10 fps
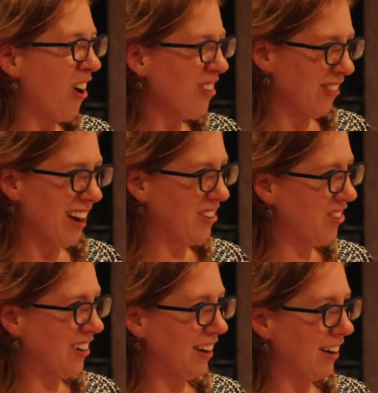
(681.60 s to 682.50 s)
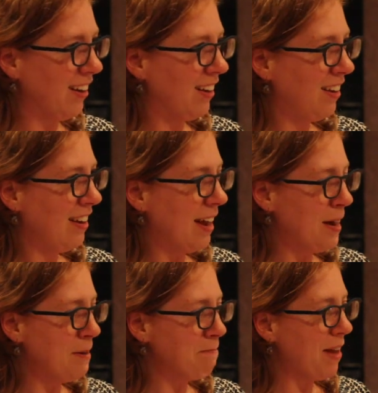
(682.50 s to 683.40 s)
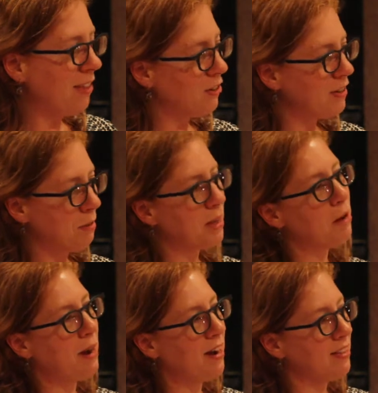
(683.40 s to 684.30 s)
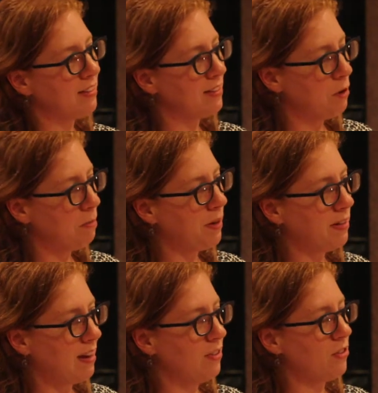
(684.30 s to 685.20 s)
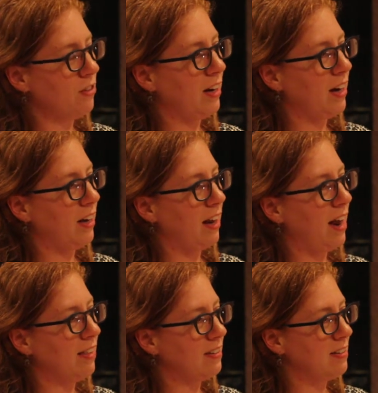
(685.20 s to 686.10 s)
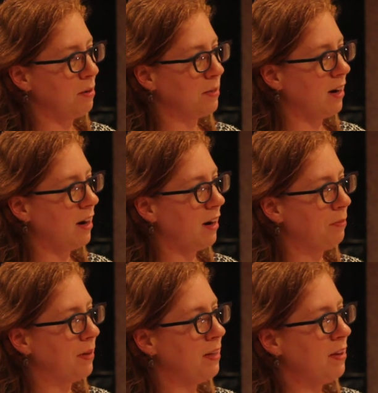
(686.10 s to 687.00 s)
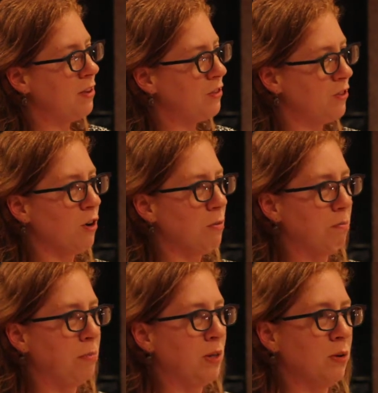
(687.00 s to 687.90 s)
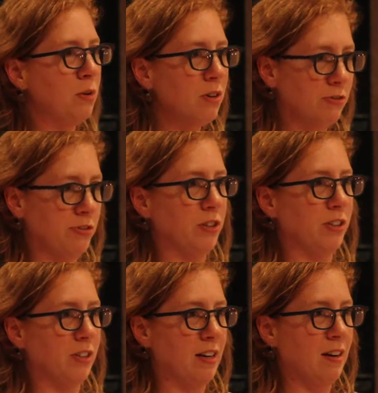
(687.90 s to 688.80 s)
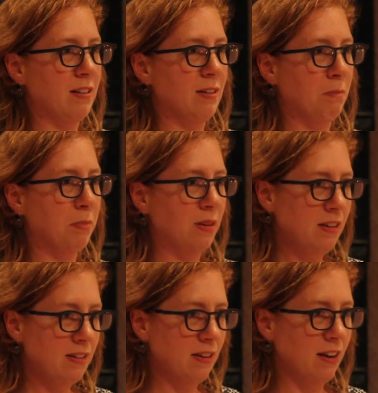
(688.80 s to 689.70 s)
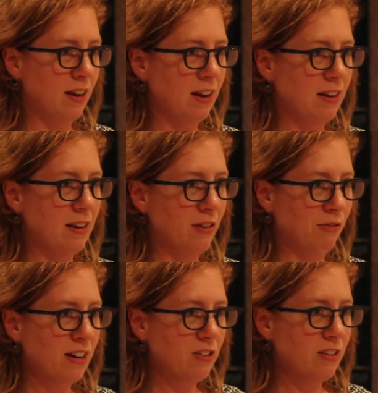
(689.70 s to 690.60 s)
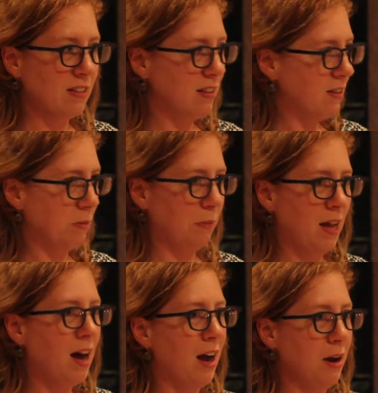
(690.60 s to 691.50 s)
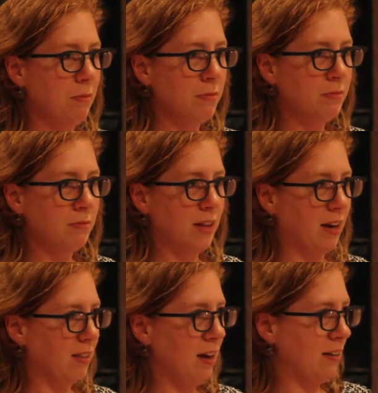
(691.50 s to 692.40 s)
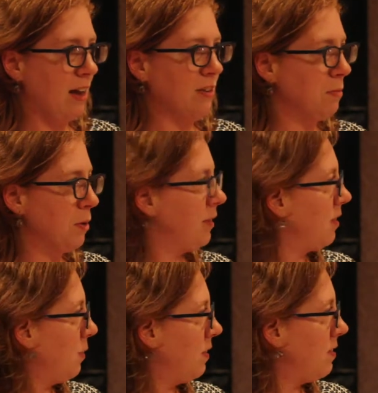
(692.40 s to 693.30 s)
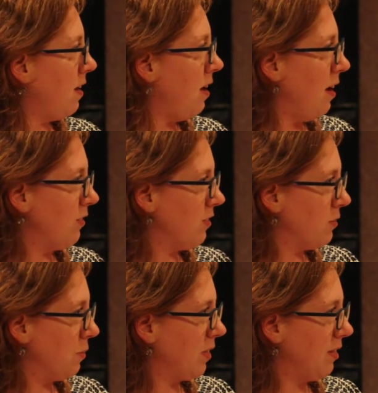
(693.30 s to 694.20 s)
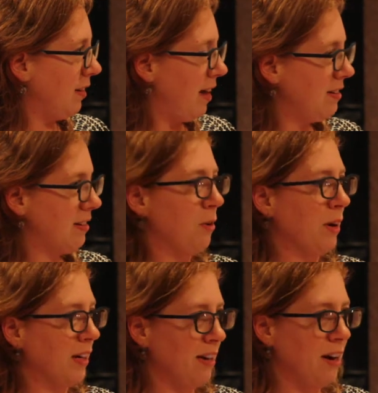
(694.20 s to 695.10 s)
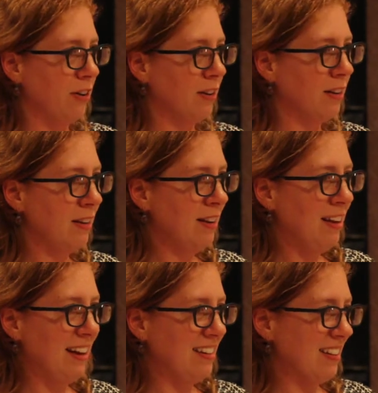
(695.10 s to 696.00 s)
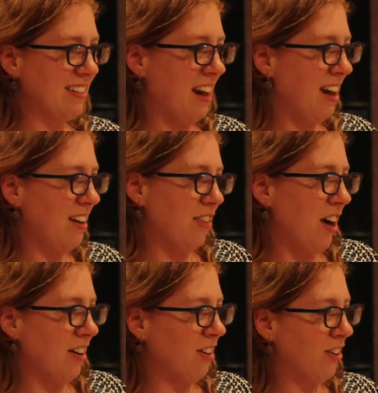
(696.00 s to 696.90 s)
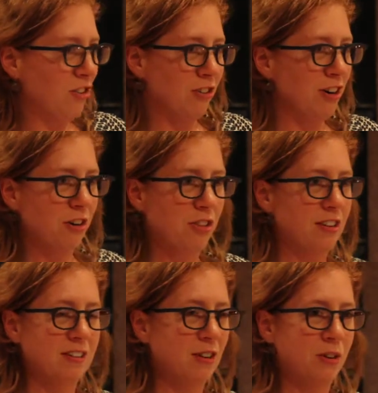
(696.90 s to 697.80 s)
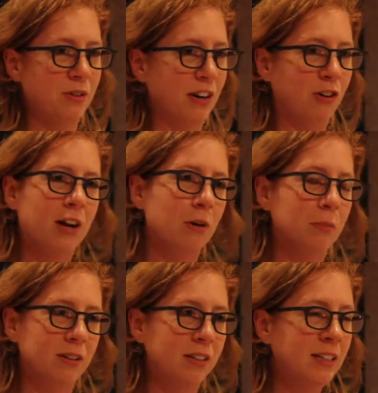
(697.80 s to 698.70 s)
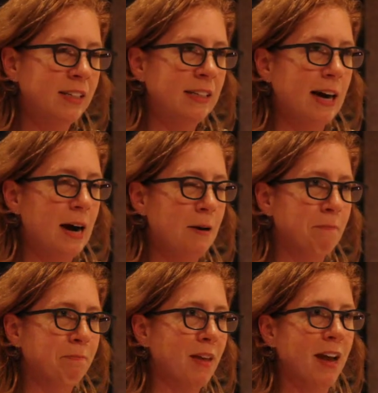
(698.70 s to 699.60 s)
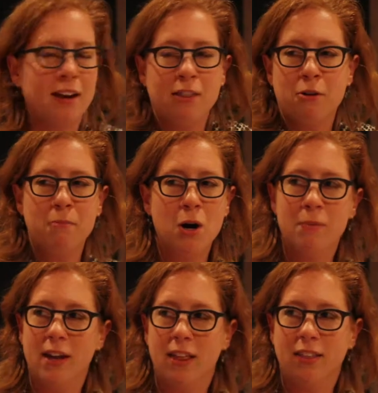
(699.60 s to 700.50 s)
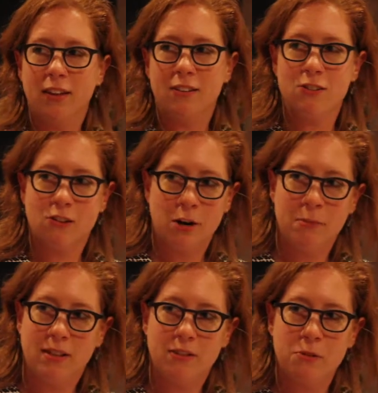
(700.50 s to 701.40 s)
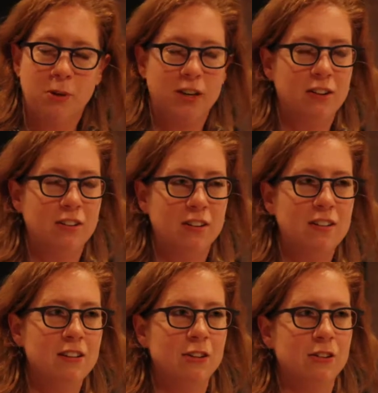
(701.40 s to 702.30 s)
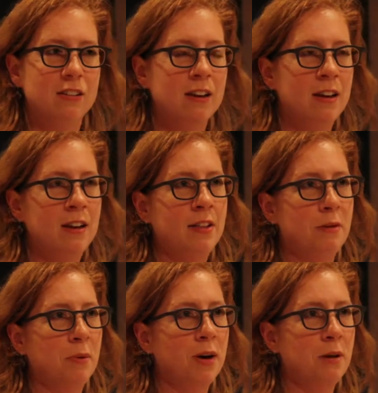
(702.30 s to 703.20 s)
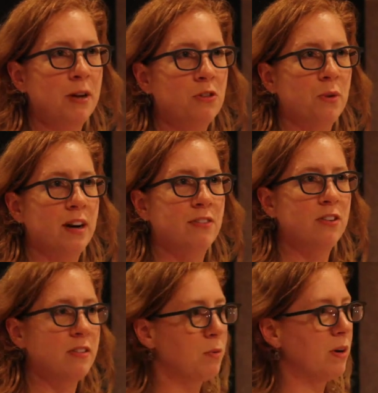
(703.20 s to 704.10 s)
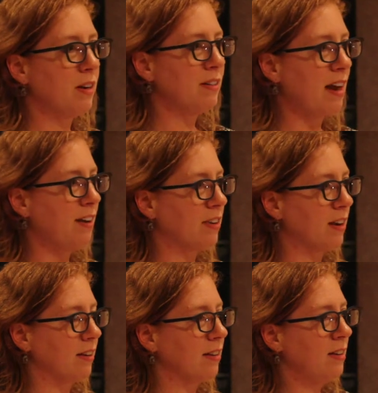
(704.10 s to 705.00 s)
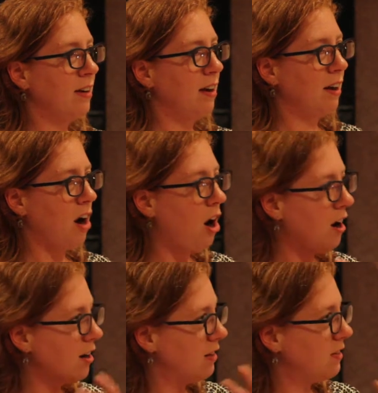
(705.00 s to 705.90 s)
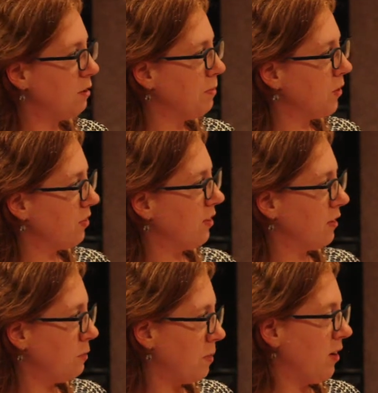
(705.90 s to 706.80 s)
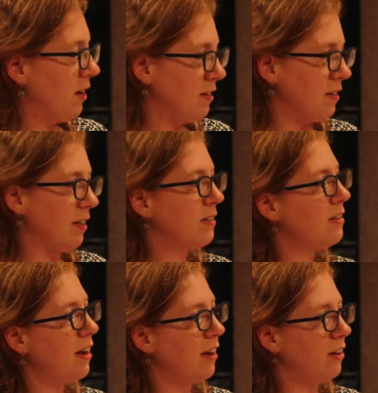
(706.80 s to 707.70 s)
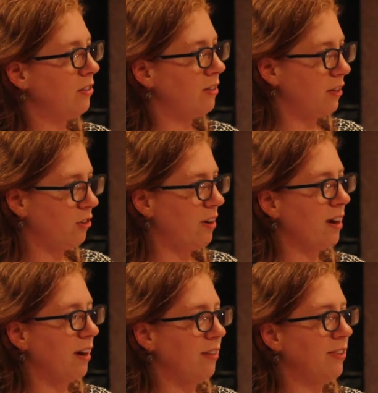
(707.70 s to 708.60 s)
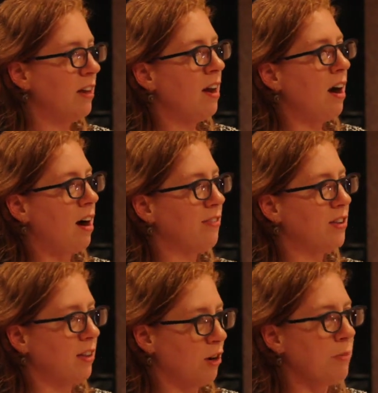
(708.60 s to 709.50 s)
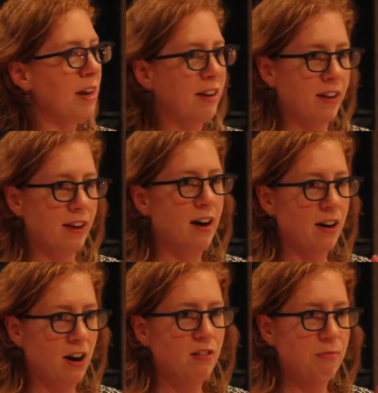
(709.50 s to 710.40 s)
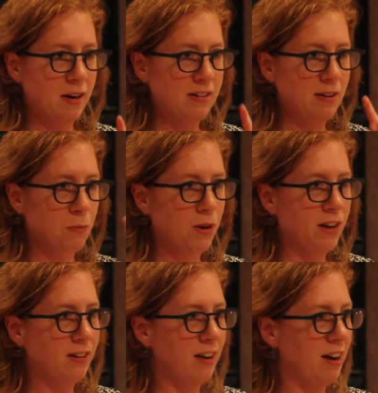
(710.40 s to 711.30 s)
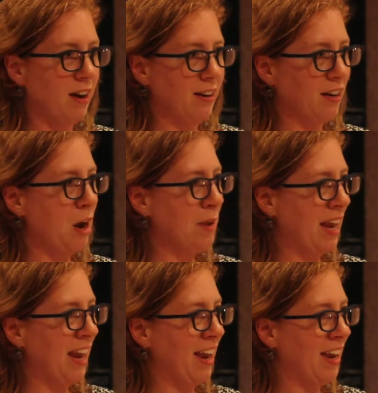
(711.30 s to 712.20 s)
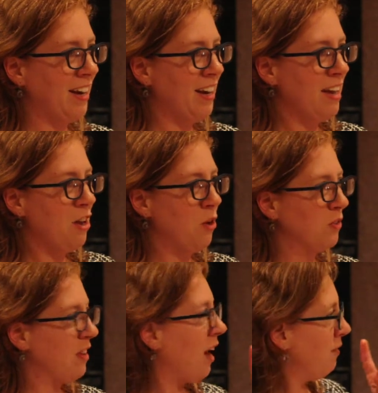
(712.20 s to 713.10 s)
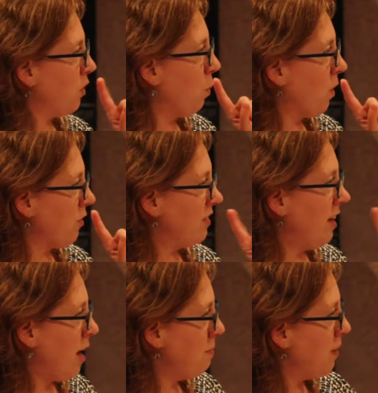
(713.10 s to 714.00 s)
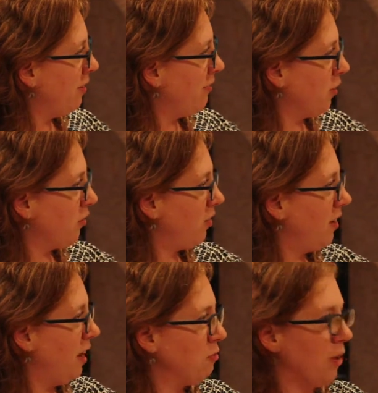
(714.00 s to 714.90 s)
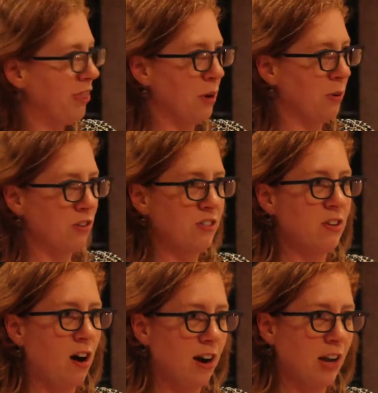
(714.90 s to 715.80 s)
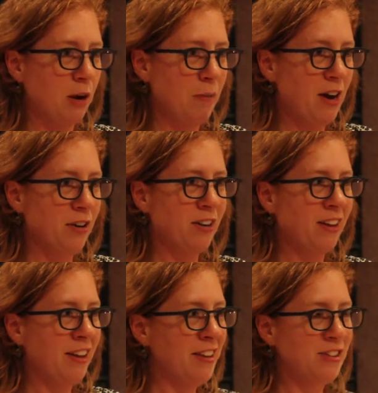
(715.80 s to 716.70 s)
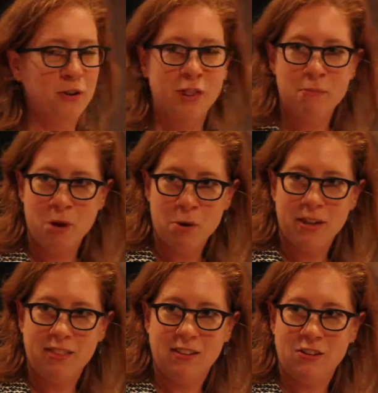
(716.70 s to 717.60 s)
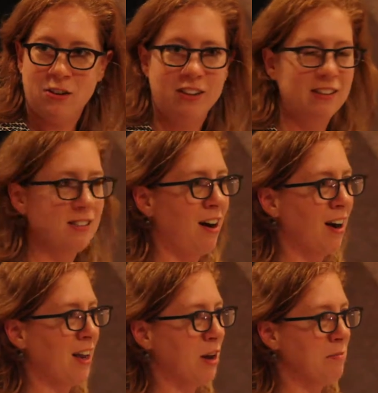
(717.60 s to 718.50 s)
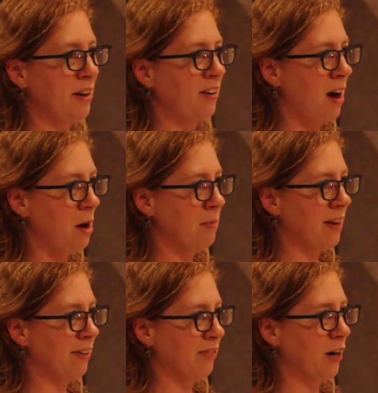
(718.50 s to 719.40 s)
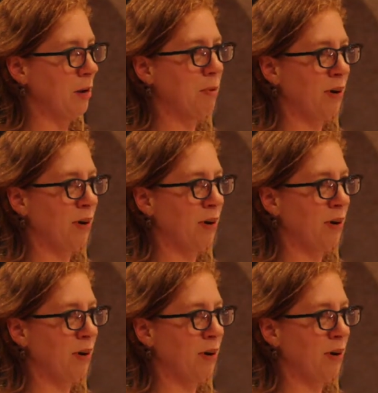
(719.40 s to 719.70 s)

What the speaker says: heart-wrenching. And there's something about it that's so pedestrian and at the same time so beautiful in its simplicity. It reaches the sublime. Like in that last moment that we saw, just with the lights going down, it's this kind of utter truth that's so incredible. And another moment that struck me in this production too is that pretty much whenever someone is having an honest emotional experience on stage in Chekhov, often they're immediately cut off by someone coming in who's kind of the worst nightmare version of what they were just talking about. So in the moment that Sonia's talking about not being very